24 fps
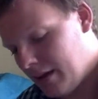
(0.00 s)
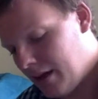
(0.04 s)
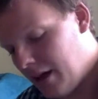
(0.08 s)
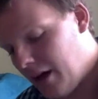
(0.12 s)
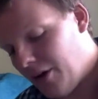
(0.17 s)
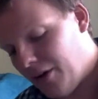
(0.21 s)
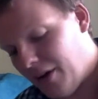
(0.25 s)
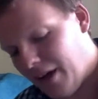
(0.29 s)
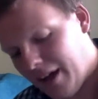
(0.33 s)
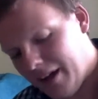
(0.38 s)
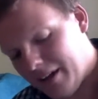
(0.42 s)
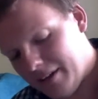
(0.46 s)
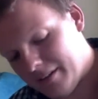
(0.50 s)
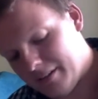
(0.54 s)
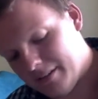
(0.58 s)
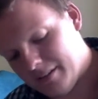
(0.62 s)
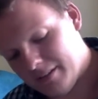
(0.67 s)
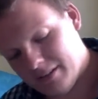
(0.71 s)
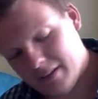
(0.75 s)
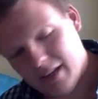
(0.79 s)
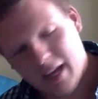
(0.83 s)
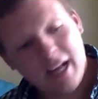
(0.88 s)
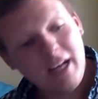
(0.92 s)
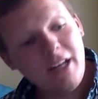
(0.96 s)
Okay.
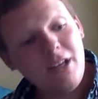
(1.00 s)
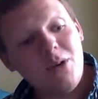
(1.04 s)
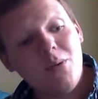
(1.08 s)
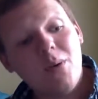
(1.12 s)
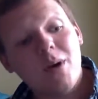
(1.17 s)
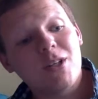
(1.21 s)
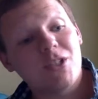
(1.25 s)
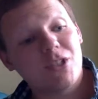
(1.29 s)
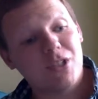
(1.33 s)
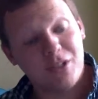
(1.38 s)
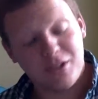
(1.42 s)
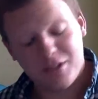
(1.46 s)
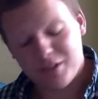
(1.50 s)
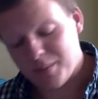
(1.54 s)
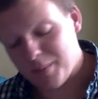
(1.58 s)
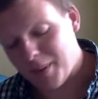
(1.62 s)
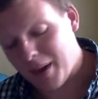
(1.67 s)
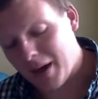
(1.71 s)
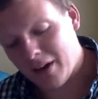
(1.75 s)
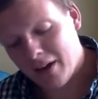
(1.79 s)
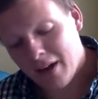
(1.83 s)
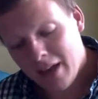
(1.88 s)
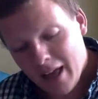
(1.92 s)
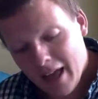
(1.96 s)
Any questions
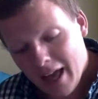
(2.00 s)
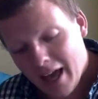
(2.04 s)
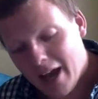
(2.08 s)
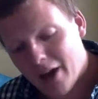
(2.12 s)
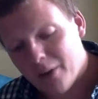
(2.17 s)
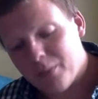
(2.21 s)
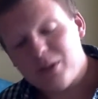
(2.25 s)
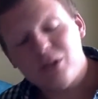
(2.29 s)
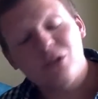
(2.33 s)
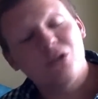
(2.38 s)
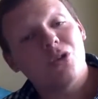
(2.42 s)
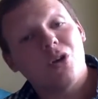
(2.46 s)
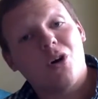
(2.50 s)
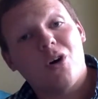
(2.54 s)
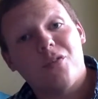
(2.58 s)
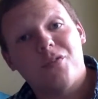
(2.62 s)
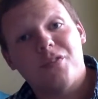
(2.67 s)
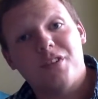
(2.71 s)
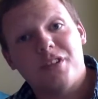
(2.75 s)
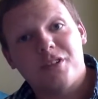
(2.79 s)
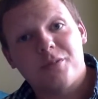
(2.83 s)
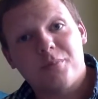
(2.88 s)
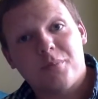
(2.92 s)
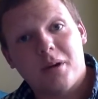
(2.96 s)
about how we
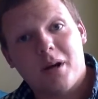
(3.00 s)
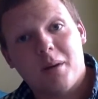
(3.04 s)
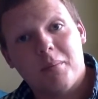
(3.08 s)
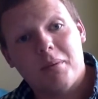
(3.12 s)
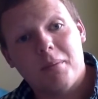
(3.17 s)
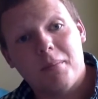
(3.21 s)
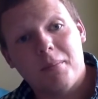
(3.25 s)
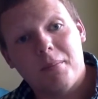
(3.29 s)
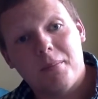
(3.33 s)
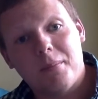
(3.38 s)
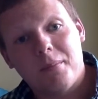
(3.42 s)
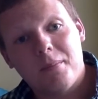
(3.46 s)
solved this problem?